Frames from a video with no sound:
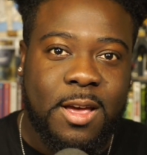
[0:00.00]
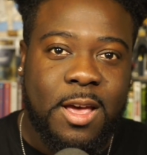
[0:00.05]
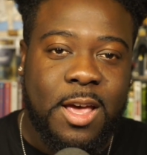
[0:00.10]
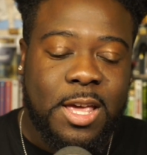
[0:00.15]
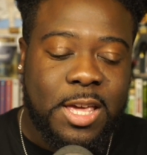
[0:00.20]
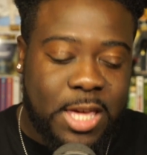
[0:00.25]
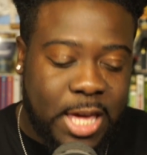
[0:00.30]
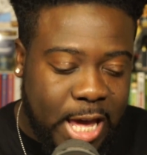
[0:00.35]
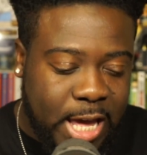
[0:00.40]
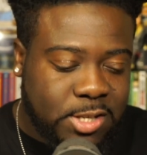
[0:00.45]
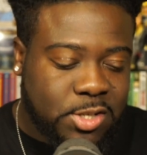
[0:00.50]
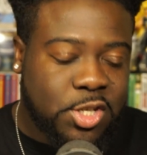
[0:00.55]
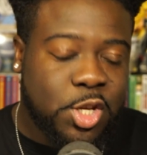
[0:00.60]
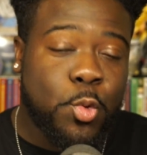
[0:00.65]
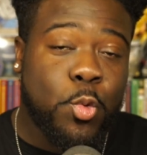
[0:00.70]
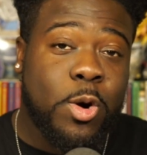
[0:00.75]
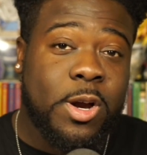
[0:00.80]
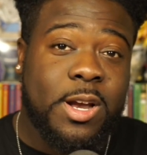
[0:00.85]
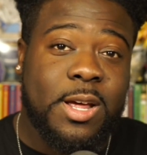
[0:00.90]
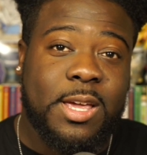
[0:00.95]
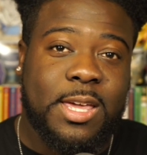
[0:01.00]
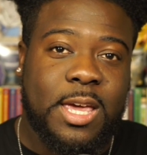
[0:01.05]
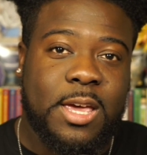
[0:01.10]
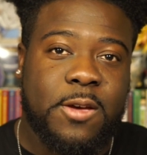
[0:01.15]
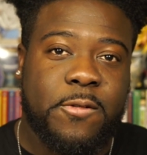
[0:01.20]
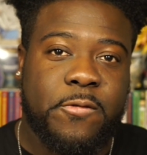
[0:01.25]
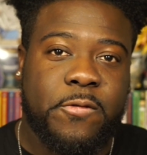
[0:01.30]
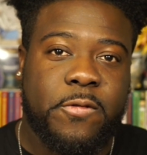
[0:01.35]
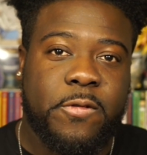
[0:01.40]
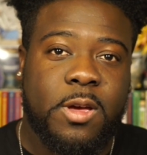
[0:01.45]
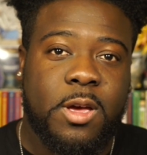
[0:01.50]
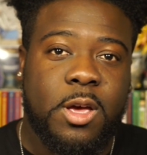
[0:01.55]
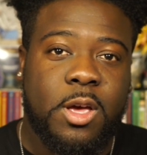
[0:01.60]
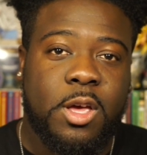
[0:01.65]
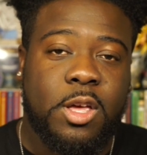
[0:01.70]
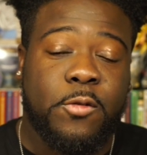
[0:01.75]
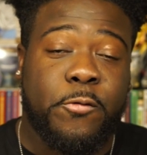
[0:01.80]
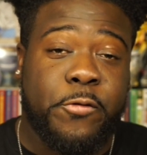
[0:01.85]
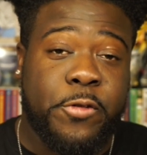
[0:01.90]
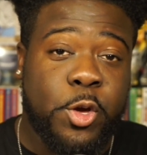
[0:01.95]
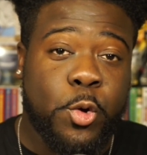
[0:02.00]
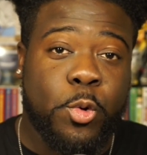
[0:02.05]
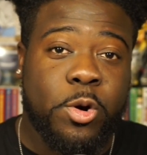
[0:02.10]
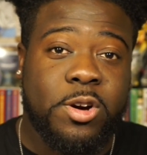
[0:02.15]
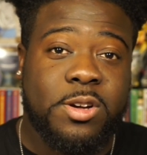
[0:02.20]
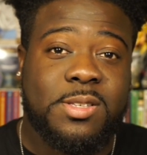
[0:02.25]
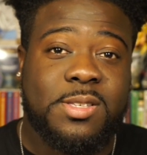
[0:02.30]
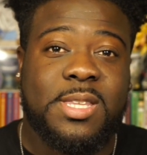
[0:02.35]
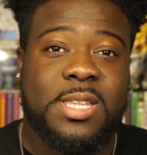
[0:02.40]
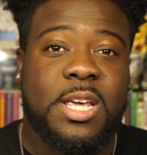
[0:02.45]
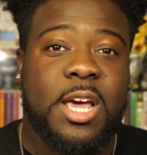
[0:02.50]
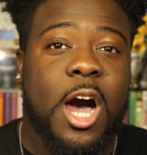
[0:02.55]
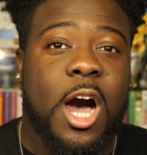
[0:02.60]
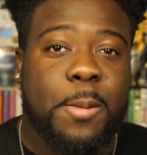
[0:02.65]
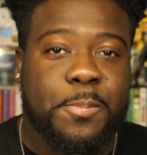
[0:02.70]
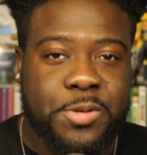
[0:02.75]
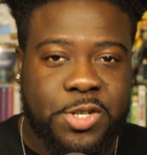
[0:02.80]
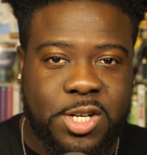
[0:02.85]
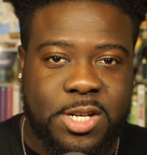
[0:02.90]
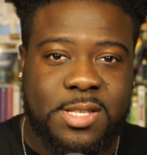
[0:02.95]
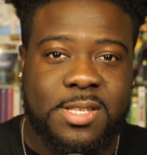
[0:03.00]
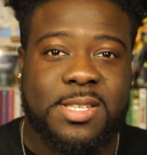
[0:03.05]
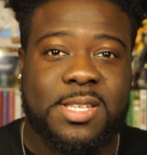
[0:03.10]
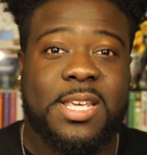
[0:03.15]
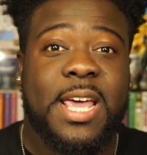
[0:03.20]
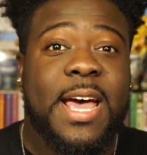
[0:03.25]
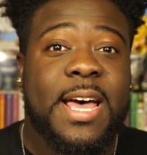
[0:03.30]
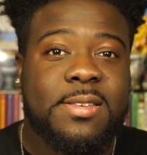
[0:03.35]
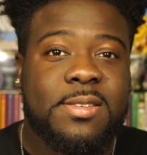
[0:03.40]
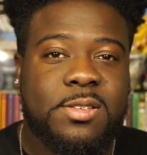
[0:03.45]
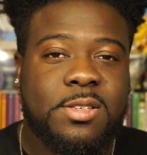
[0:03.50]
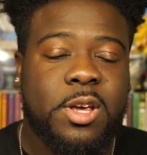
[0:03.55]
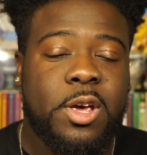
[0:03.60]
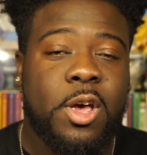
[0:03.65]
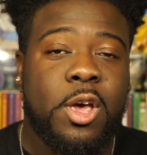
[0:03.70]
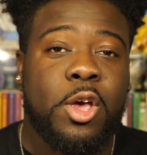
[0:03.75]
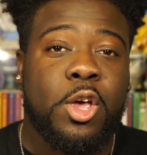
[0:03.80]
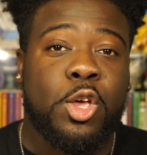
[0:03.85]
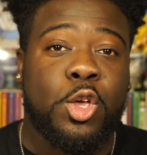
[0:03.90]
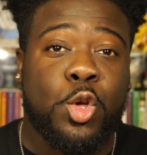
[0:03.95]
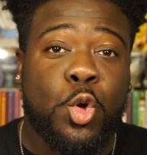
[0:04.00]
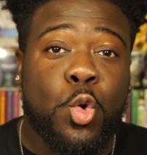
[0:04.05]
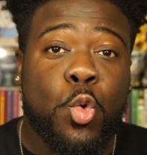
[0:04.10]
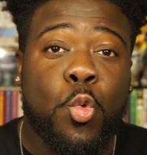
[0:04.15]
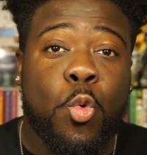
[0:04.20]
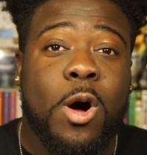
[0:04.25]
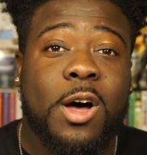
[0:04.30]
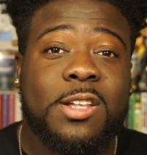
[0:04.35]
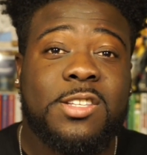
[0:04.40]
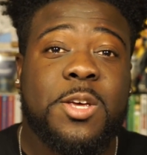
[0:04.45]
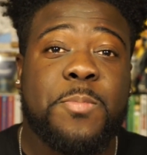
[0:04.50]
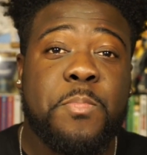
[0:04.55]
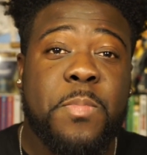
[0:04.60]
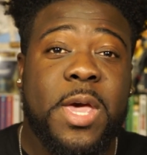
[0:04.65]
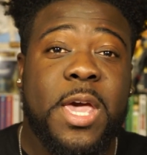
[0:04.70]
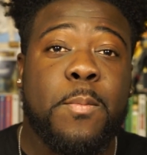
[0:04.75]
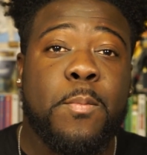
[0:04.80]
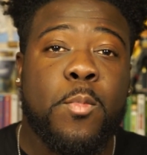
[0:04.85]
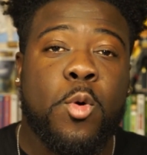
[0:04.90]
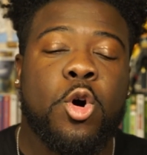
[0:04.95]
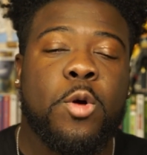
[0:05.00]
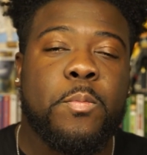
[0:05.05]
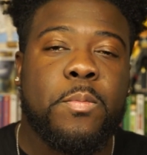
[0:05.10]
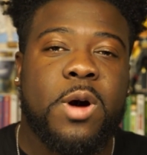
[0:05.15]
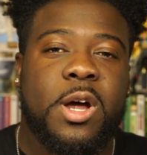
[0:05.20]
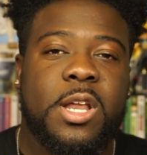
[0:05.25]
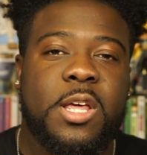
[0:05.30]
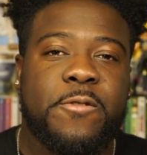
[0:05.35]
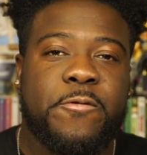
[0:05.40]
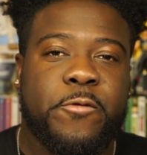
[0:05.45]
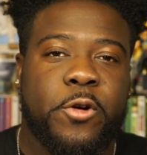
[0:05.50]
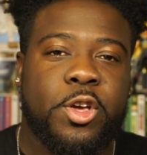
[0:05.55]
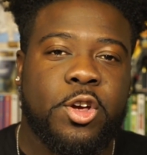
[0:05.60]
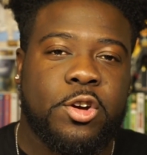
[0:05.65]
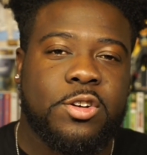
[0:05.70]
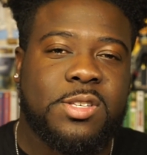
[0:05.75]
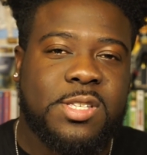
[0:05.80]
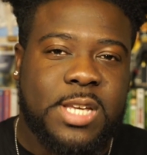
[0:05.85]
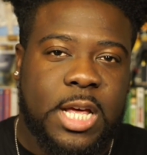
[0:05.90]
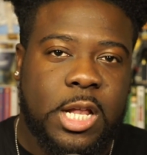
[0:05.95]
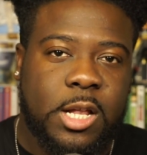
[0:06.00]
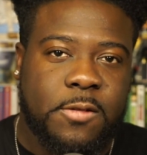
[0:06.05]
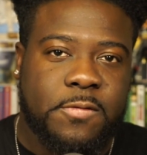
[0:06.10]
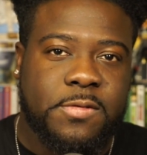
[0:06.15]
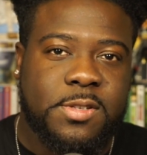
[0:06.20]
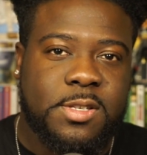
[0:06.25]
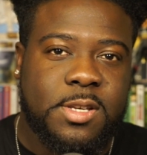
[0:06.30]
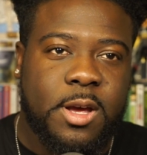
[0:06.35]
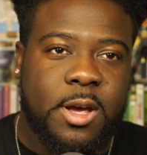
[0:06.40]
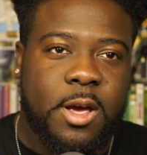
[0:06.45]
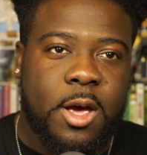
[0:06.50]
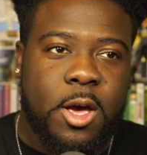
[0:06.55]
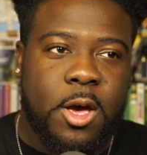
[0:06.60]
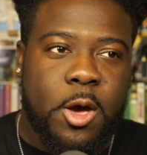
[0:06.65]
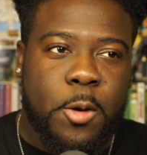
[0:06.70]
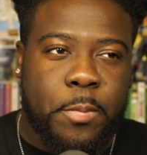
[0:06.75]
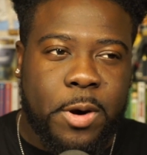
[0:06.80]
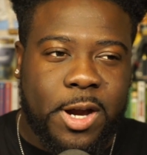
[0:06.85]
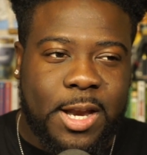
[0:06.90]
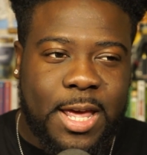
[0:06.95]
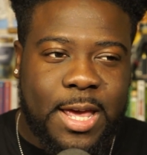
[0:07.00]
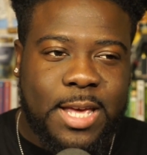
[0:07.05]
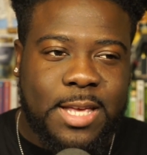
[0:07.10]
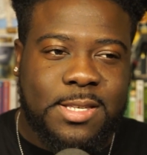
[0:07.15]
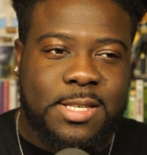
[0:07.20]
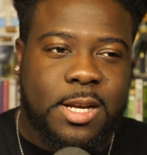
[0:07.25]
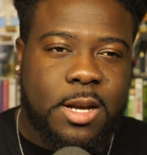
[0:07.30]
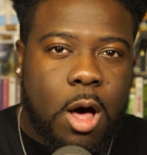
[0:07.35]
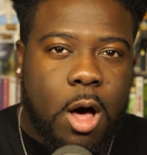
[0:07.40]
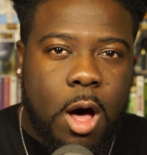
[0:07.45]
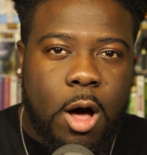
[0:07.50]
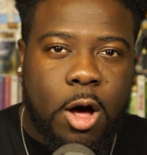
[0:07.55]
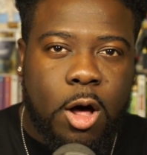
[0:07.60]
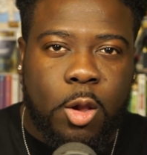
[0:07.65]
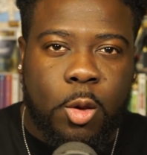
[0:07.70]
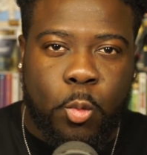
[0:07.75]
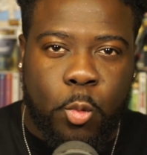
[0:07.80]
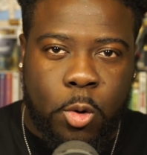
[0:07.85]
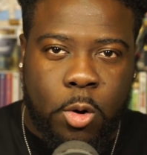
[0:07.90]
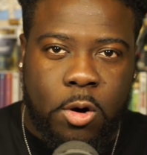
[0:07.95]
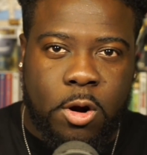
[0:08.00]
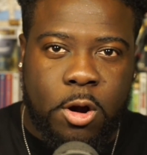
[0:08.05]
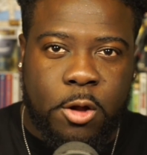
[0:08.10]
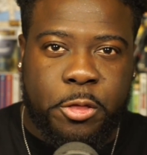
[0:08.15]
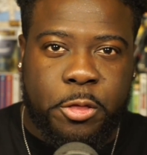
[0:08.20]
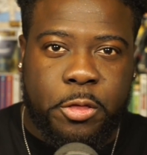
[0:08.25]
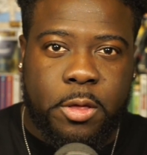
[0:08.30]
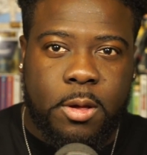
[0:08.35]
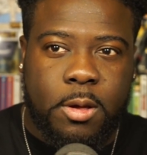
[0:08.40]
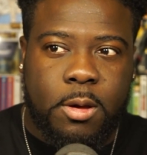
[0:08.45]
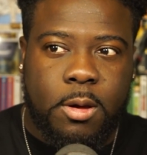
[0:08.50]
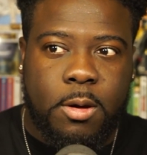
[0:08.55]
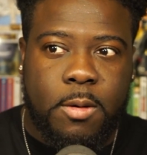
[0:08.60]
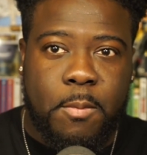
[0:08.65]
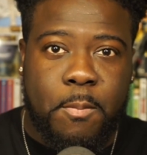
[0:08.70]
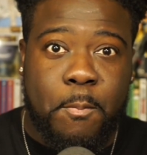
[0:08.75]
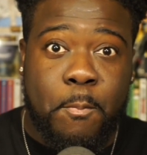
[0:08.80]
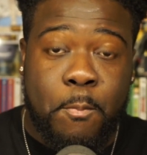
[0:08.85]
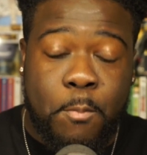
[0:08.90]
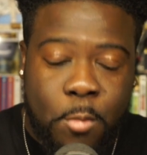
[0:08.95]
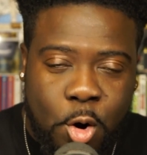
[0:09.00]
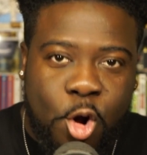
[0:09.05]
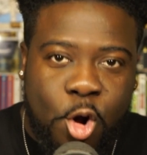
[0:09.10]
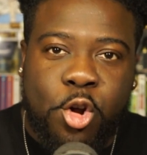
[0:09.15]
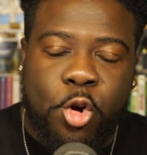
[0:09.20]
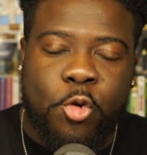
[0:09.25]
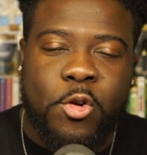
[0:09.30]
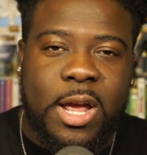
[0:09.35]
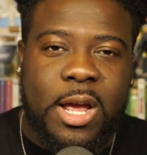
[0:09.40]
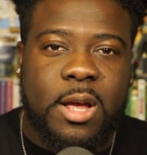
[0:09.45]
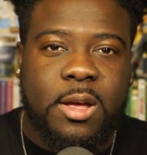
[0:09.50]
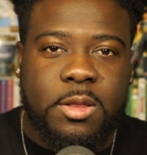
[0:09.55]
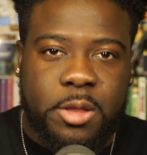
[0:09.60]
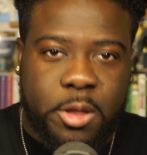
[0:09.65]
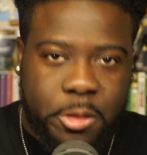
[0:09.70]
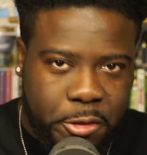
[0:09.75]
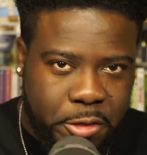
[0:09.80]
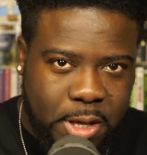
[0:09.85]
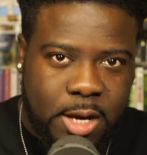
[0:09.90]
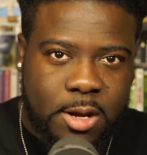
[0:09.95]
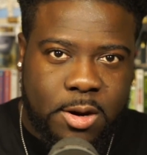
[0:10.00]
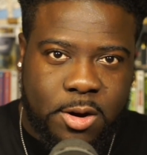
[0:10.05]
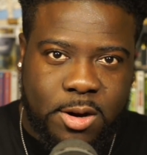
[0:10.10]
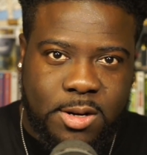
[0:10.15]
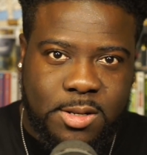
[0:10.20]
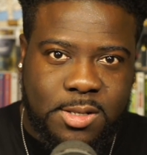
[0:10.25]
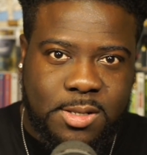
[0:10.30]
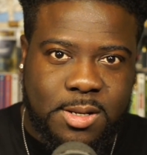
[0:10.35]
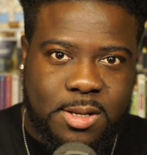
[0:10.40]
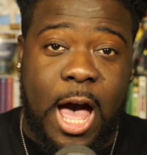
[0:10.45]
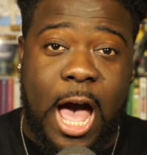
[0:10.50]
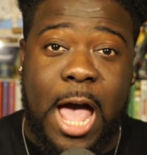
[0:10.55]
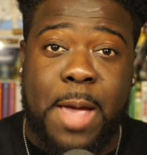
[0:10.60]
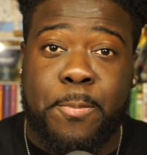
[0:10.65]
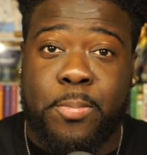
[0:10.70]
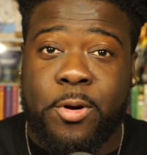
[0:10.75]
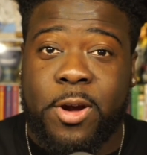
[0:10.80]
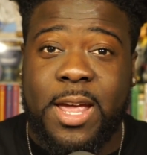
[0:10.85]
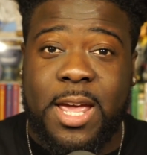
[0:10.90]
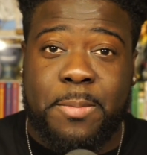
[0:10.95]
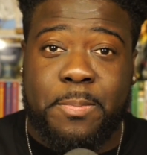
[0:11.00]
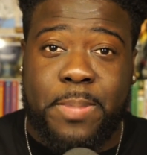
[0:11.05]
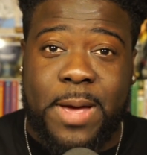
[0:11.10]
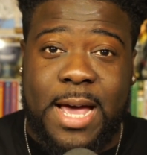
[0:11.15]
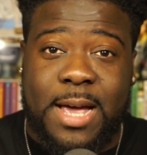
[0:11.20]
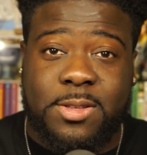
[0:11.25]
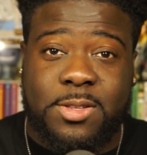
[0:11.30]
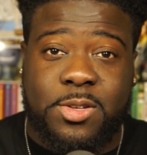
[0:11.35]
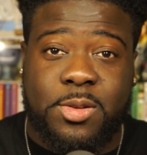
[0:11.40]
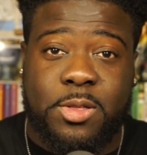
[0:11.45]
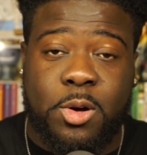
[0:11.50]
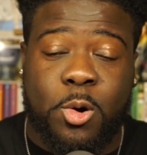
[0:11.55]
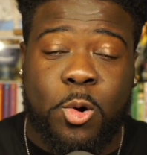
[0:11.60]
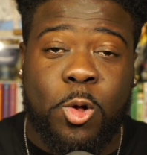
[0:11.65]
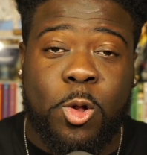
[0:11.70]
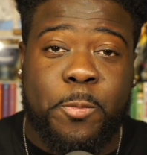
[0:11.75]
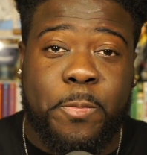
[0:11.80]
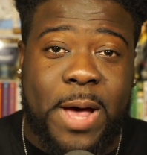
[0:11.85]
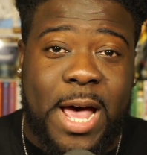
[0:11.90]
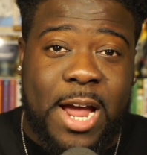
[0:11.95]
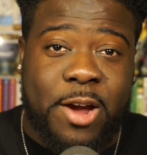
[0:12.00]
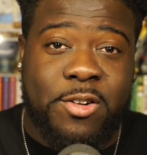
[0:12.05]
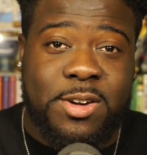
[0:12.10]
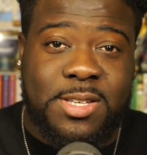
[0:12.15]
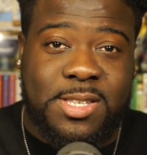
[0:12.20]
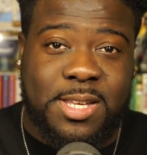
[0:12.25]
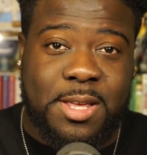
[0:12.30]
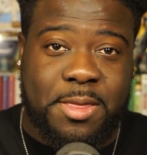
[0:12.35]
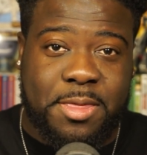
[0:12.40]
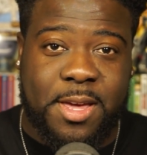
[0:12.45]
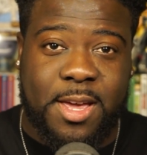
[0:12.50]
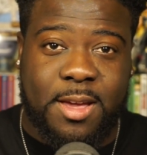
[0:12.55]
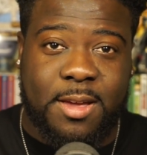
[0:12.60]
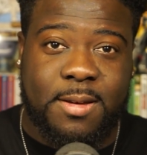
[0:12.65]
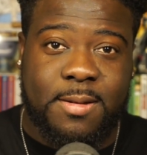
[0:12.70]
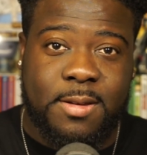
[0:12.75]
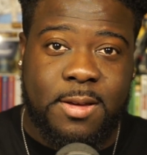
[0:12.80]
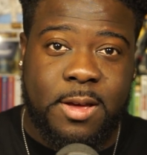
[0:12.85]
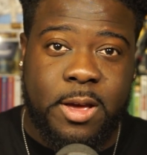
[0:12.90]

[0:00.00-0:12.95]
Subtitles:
Yes, you want to give viewers the options. Yes, you want to make more money for yourselves. But is it all worth murdering the theaters? I bring it back to the whole piracy thing.